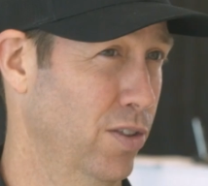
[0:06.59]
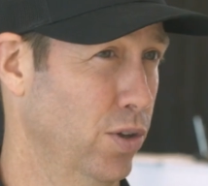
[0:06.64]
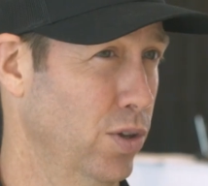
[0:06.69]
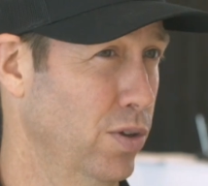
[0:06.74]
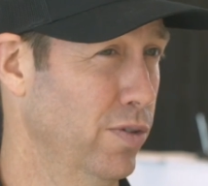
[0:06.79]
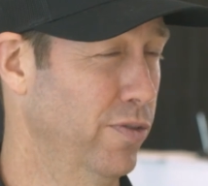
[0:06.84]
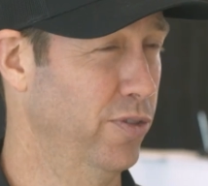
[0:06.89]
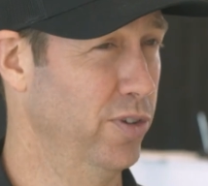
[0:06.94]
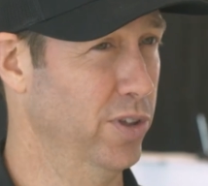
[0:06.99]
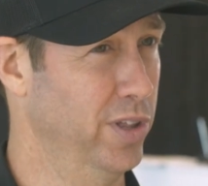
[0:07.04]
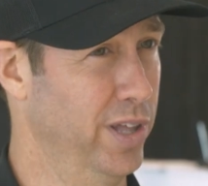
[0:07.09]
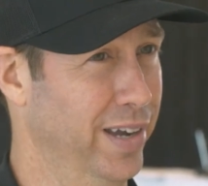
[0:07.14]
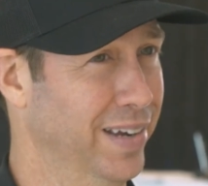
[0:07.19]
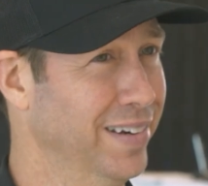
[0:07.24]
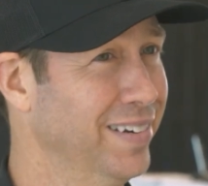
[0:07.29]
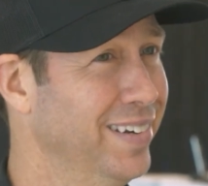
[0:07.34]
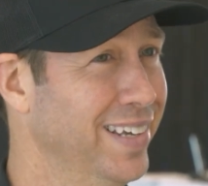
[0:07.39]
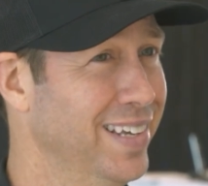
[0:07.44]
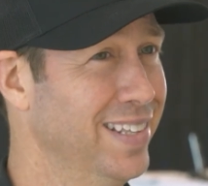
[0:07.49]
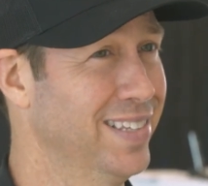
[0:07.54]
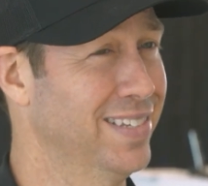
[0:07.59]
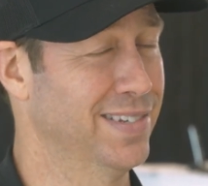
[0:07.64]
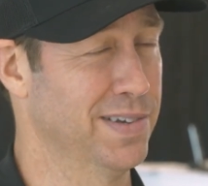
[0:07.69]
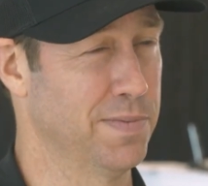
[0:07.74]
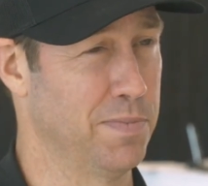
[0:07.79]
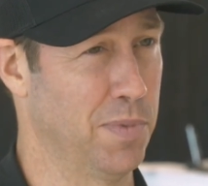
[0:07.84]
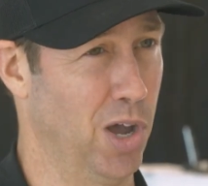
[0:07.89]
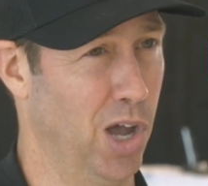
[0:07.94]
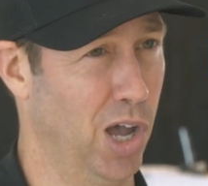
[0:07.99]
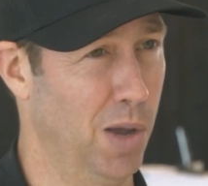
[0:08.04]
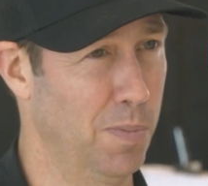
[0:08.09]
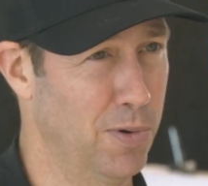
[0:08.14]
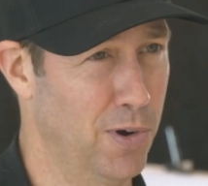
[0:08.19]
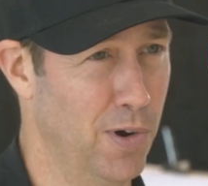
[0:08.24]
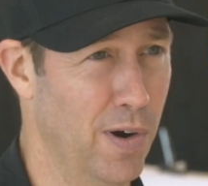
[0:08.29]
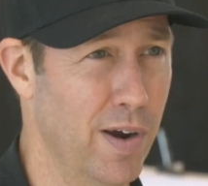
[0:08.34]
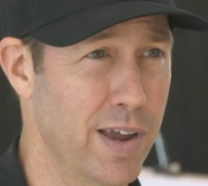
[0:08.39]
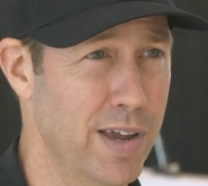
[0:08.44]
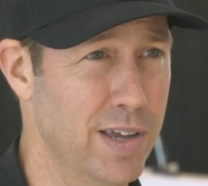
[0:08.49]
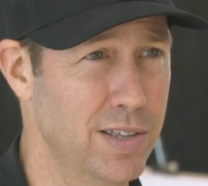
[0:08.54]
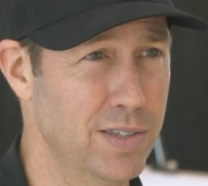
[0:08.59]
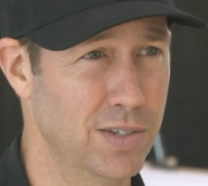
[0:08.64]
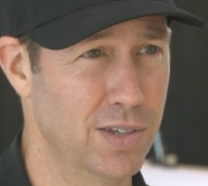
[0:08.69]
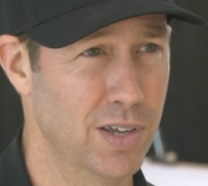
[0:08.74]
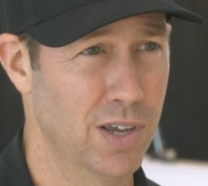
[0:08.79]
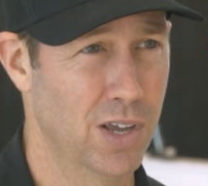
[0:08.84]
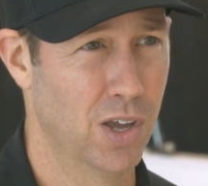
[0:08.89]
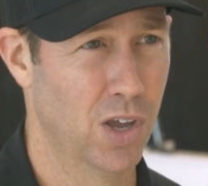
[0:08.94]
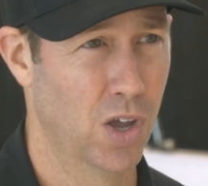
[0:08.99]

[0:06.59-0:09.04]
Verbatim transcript: that you feel like needs some upgrades,